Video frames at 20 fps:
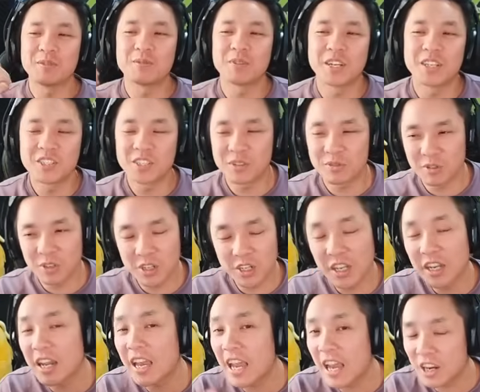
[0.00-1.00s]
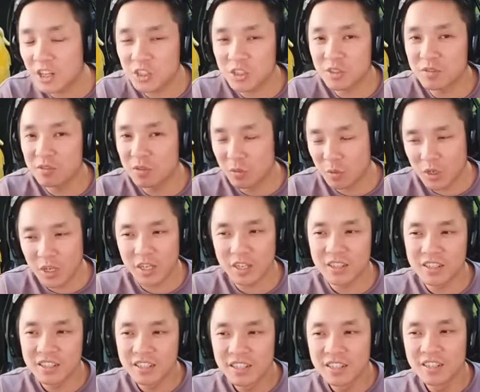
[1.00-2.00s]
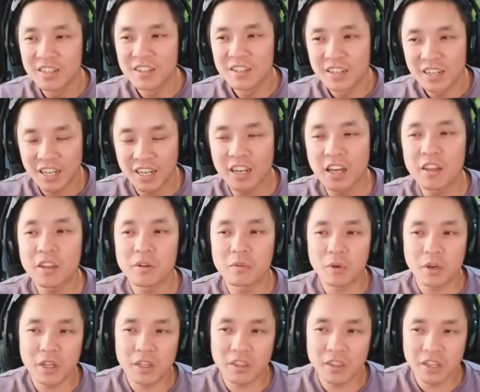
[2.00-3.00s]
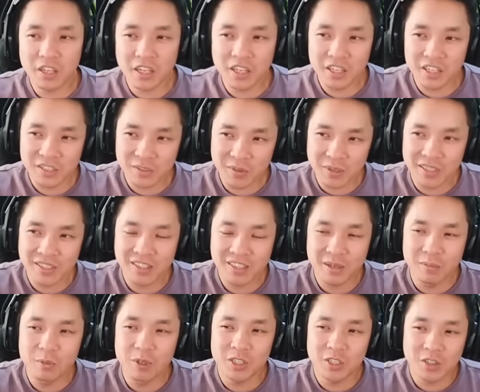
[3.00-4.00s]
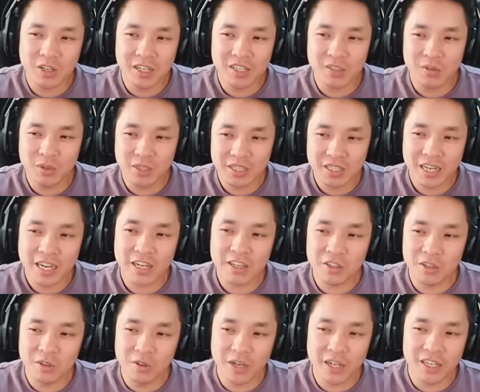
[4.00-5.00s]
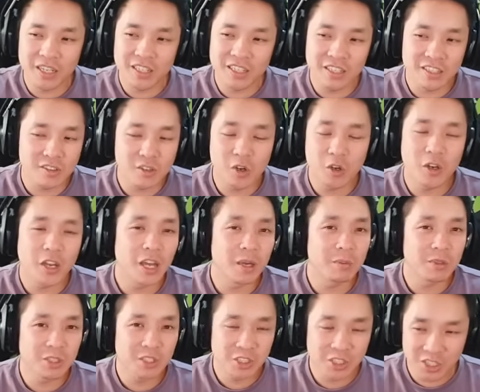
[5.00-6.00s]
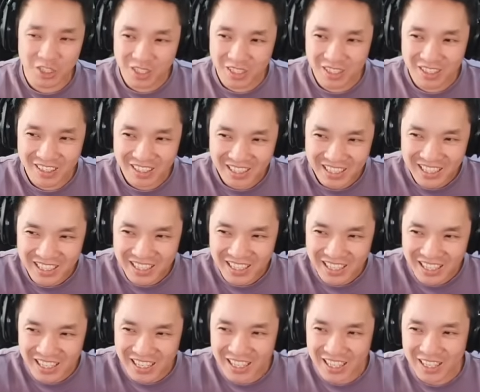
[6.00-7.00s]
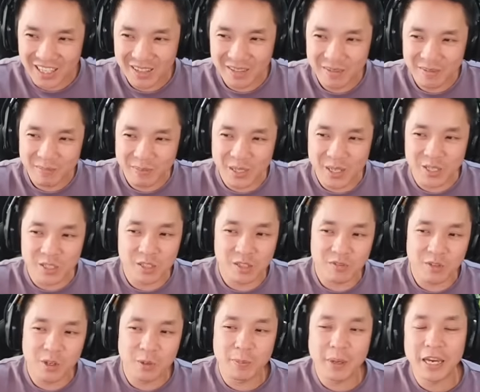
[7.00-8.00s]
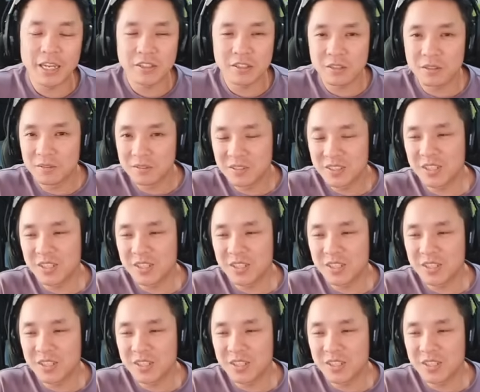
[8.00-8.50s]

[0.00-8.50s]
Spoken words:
Regirock in action for one. Another rare thing is when someone tries to attack you and it does no damage. Because of your passive.